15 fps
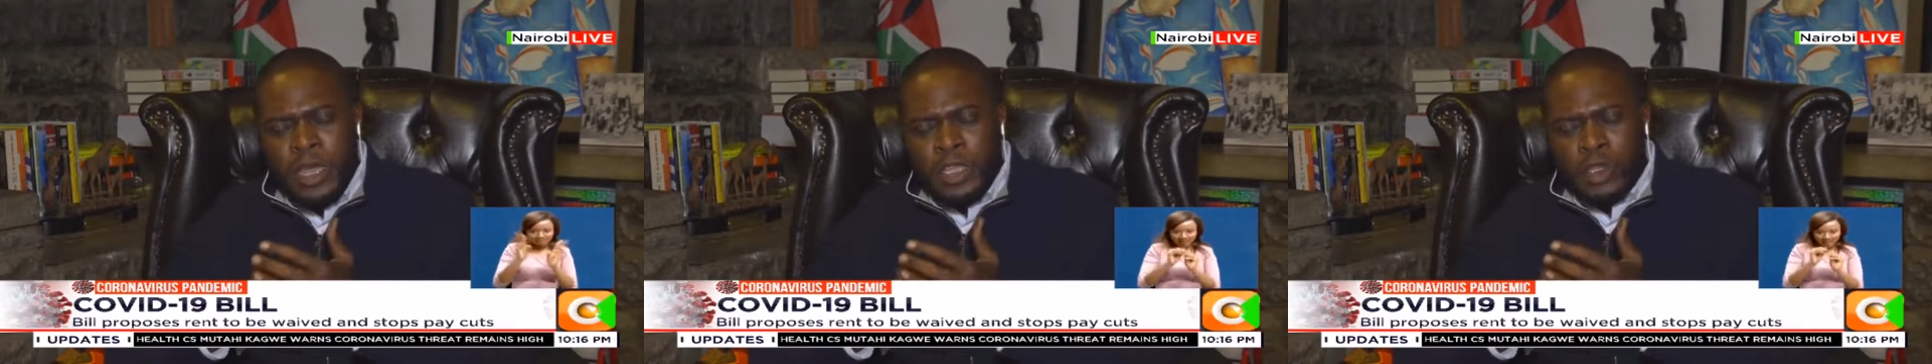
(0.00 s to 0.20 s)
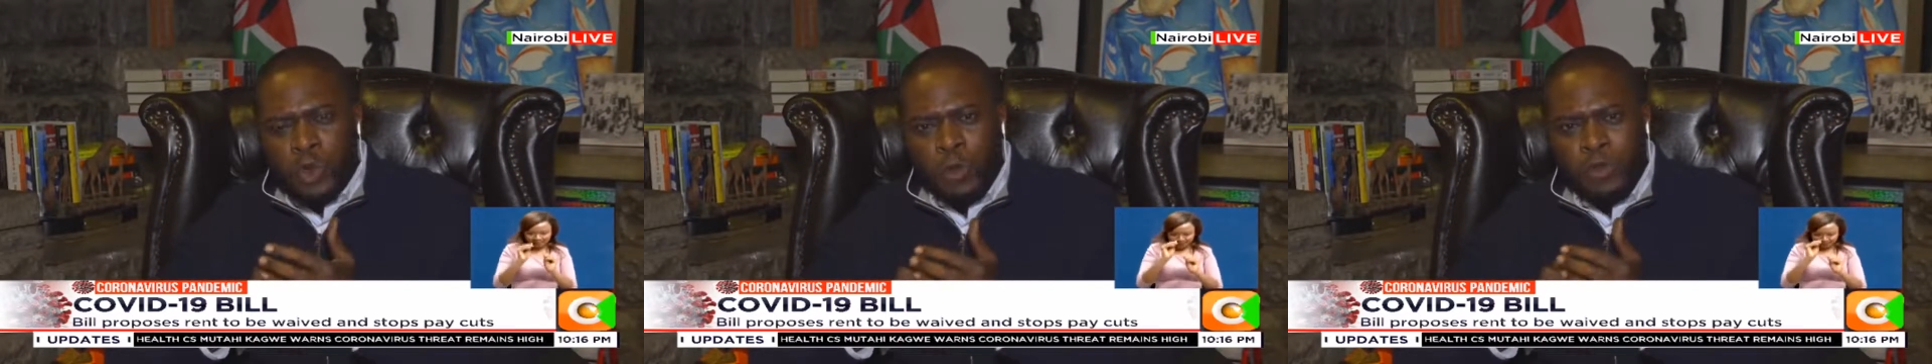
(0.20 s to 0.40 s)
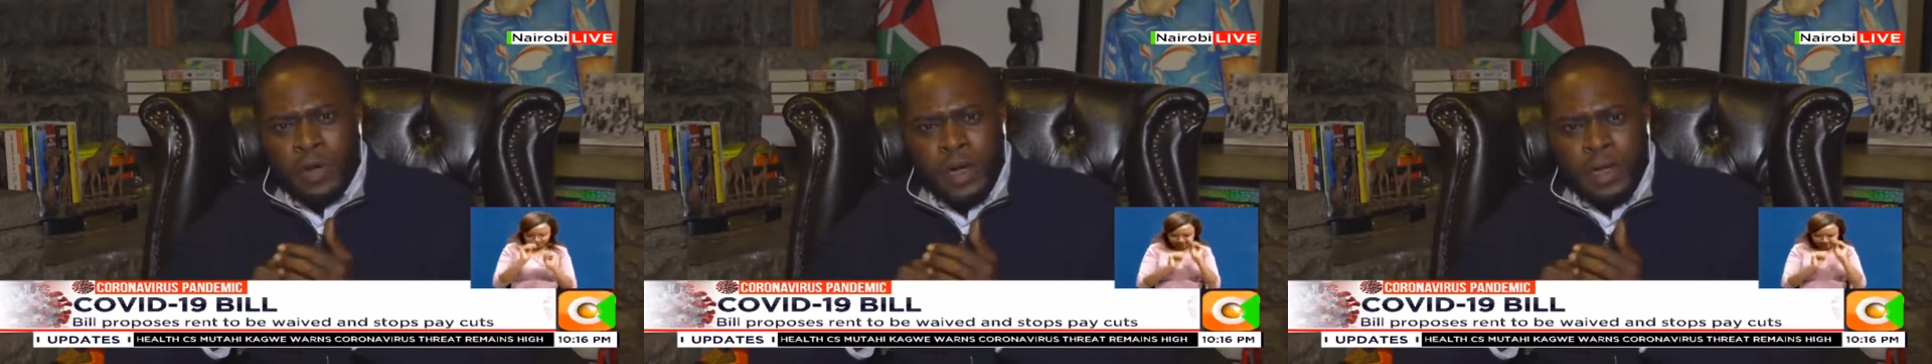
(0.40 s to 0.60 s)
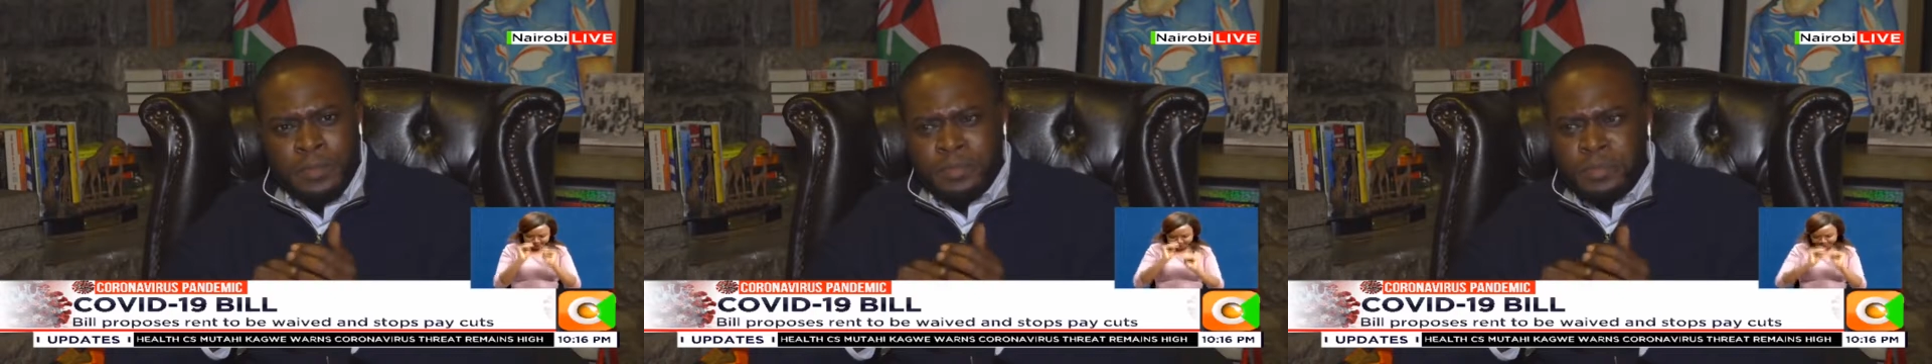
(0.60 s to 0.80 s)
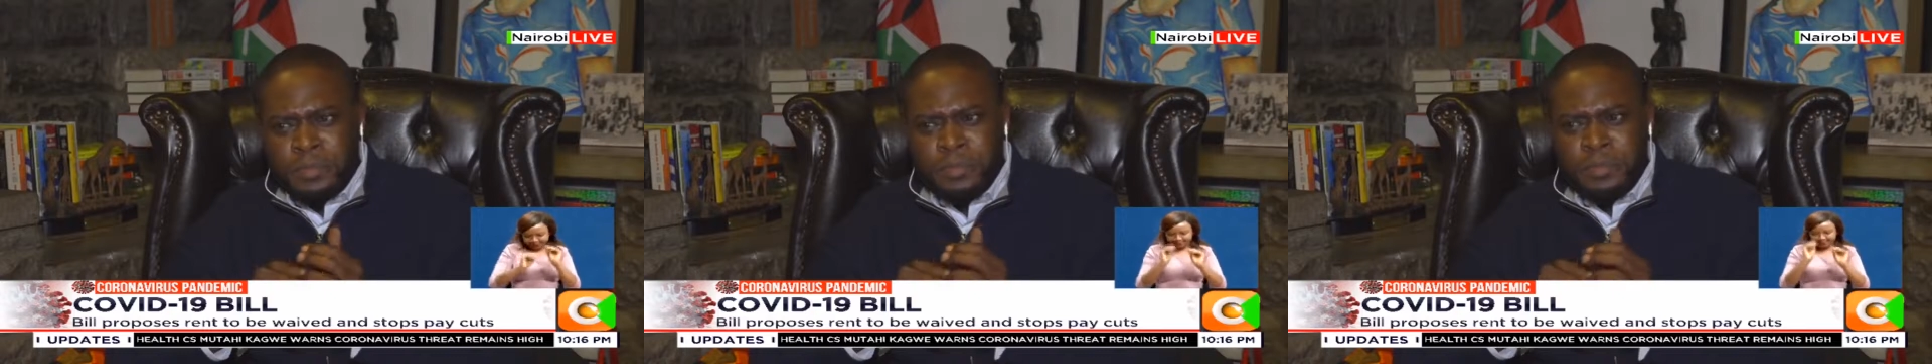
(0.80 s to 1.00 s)
so
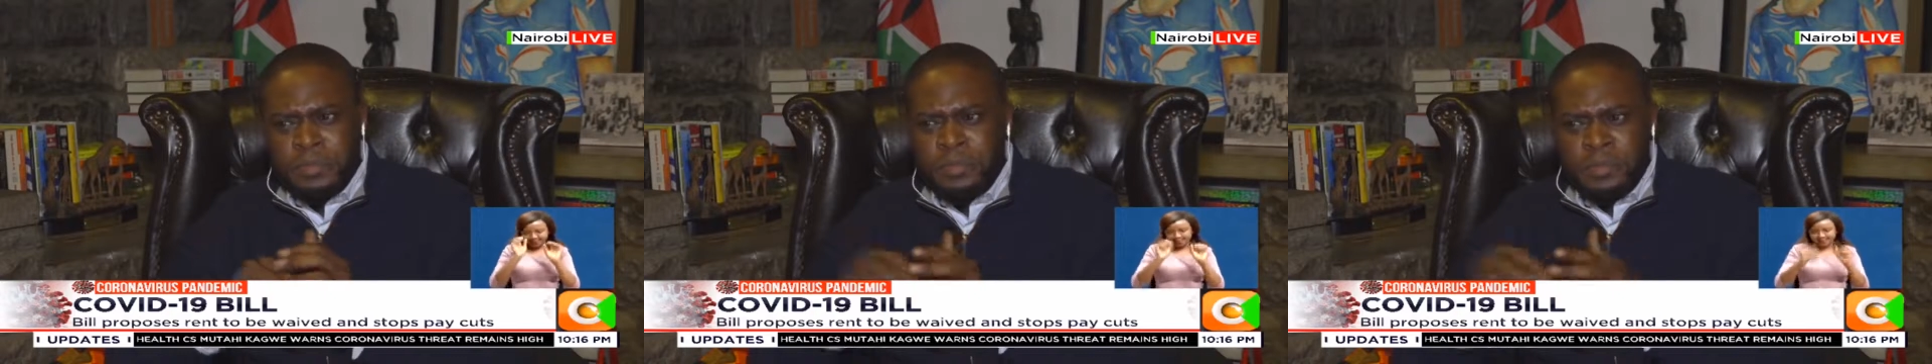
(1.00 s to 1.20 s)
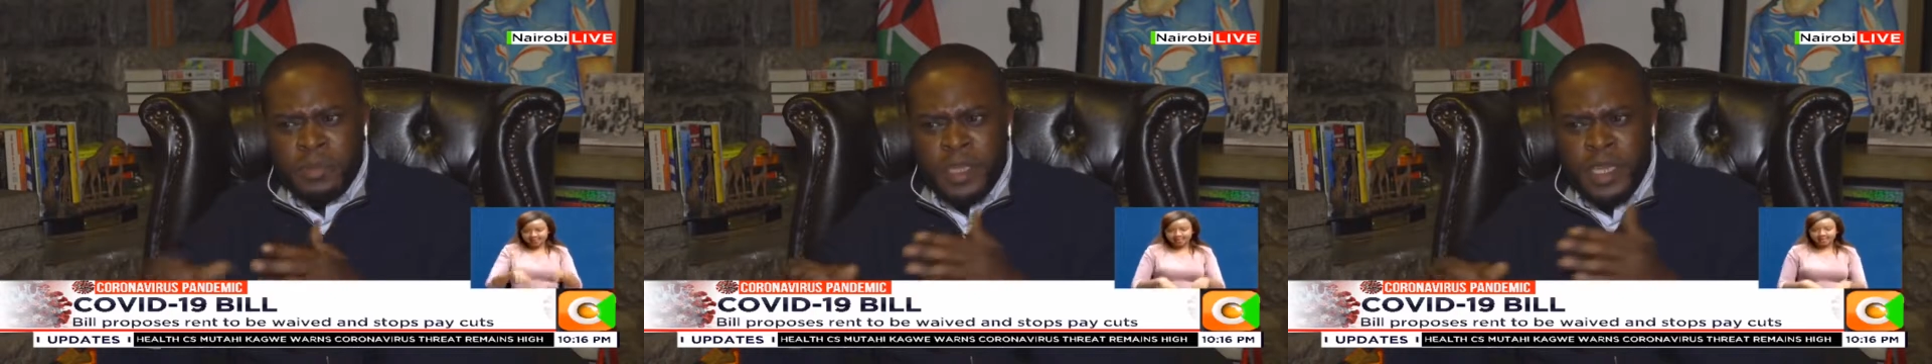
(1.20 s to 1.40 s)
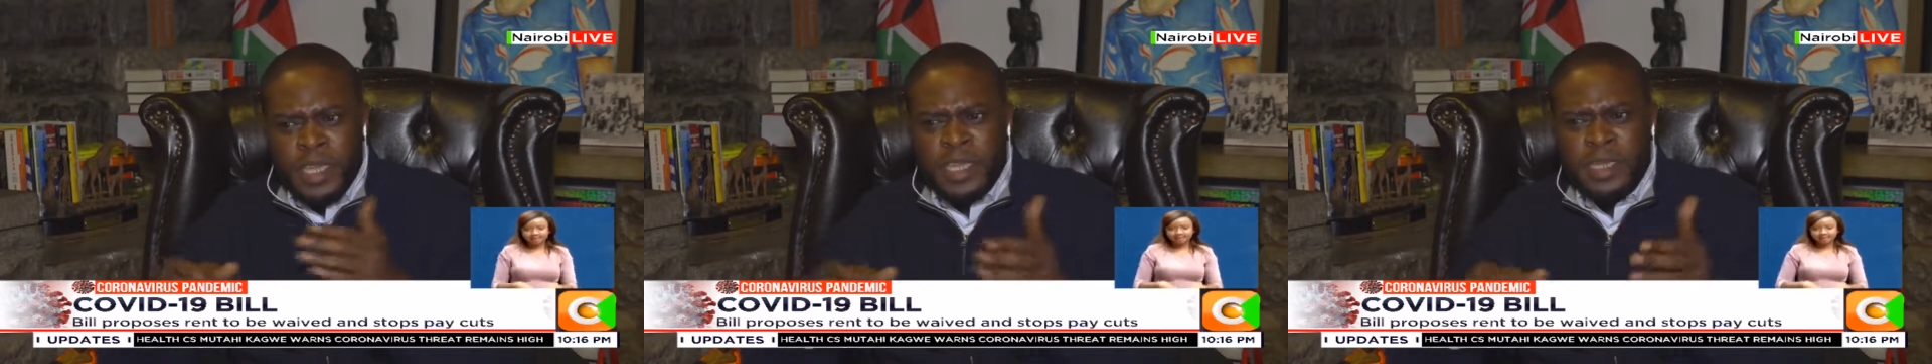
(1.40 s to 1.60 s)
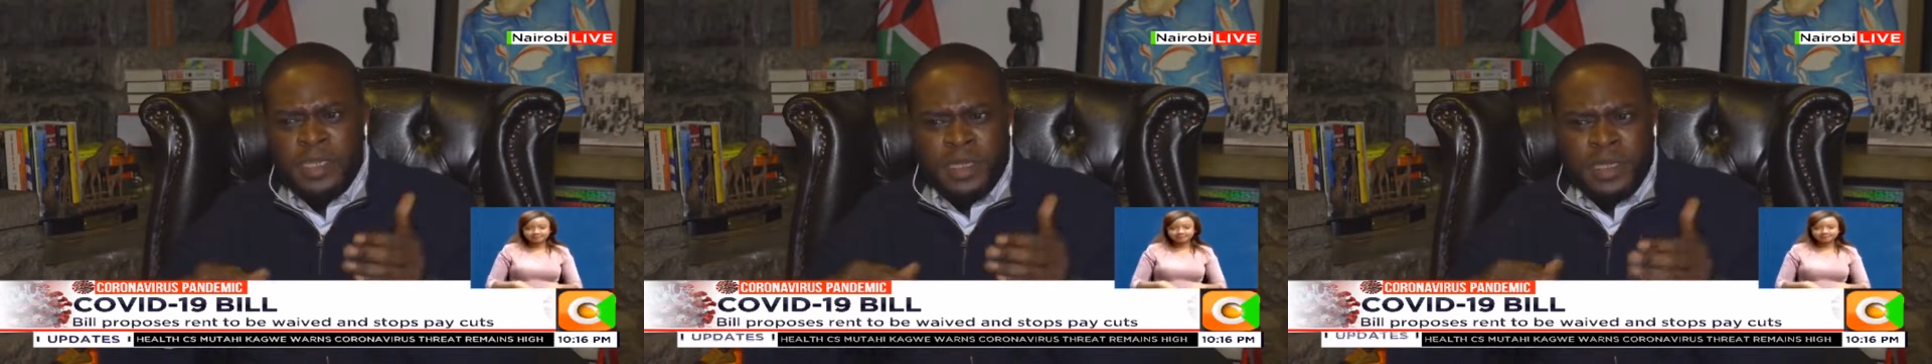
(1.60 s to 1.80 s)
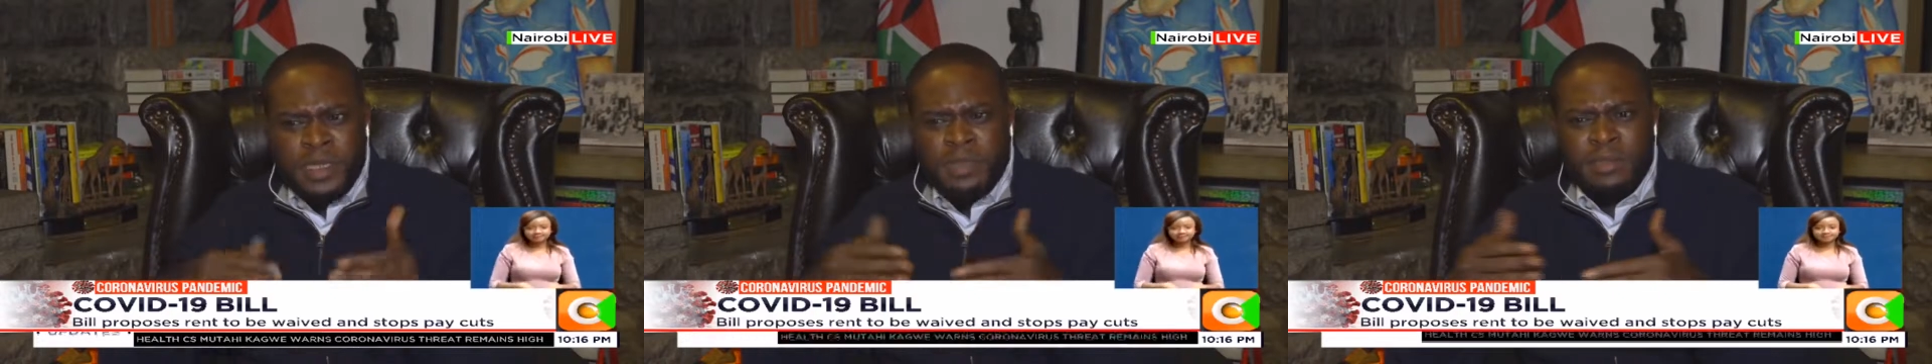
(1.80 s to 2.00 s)
far
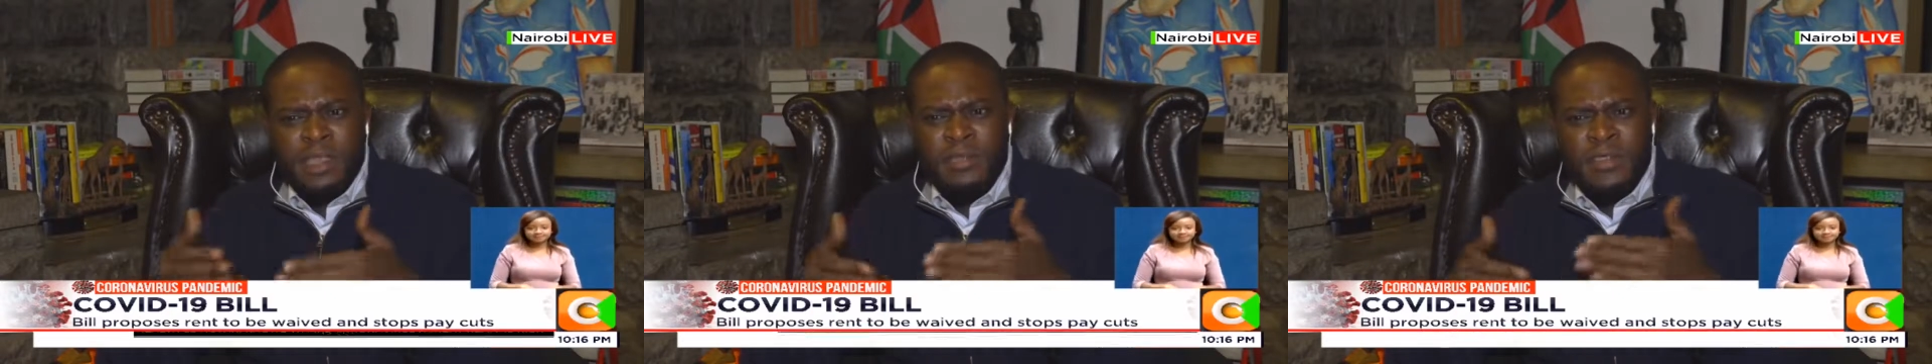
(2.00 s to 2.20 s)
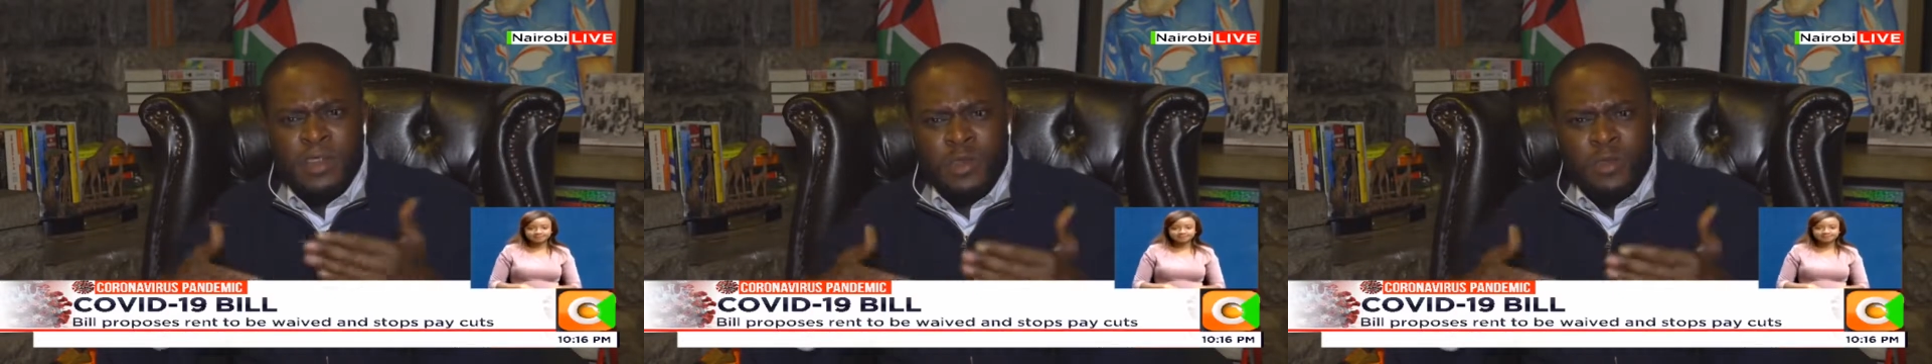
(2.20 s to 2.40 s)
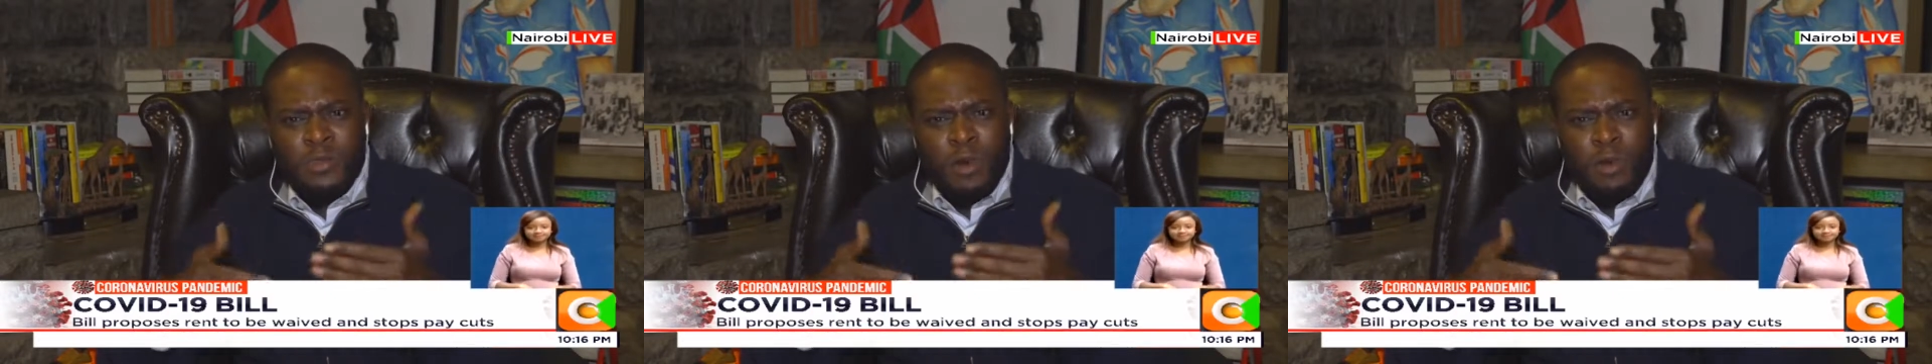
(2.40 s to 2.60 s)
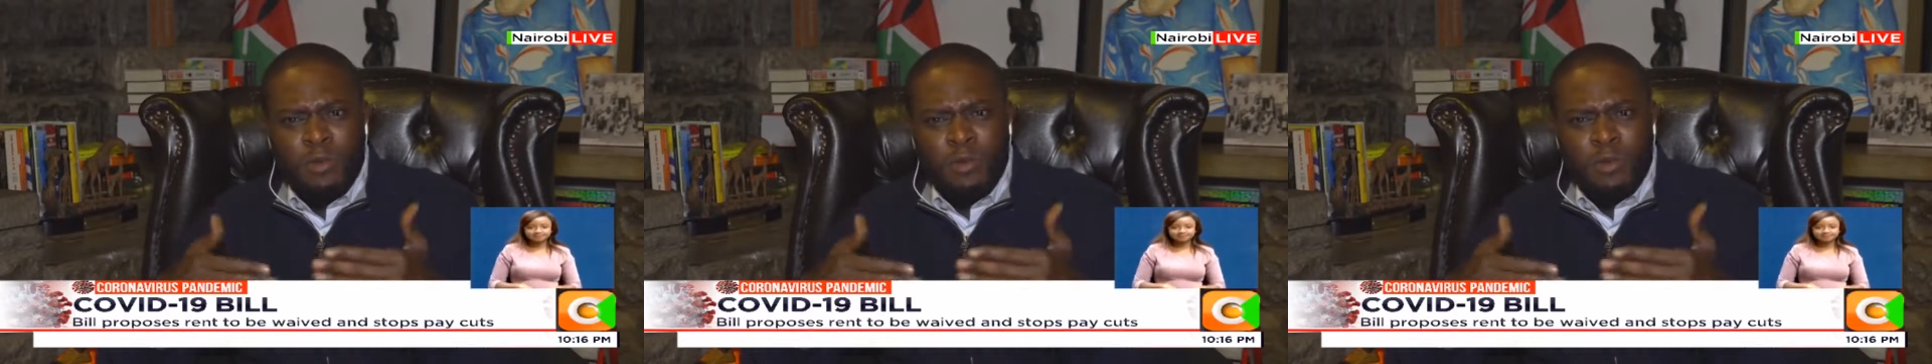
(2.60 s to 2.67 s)
is savings of